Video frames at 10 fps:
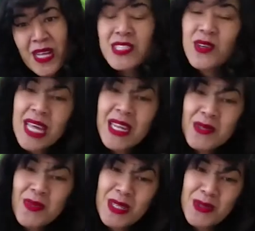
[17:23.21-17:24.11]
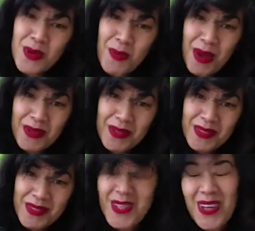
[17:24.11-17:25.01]
So that is what it's all about.
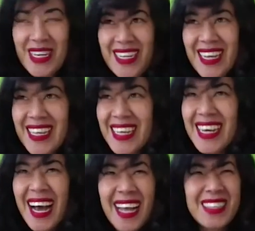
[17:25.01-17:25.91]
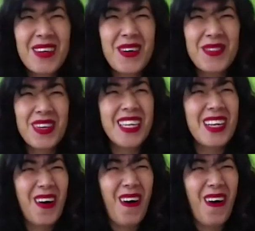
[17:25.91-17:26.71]
Sorry, I talk very long.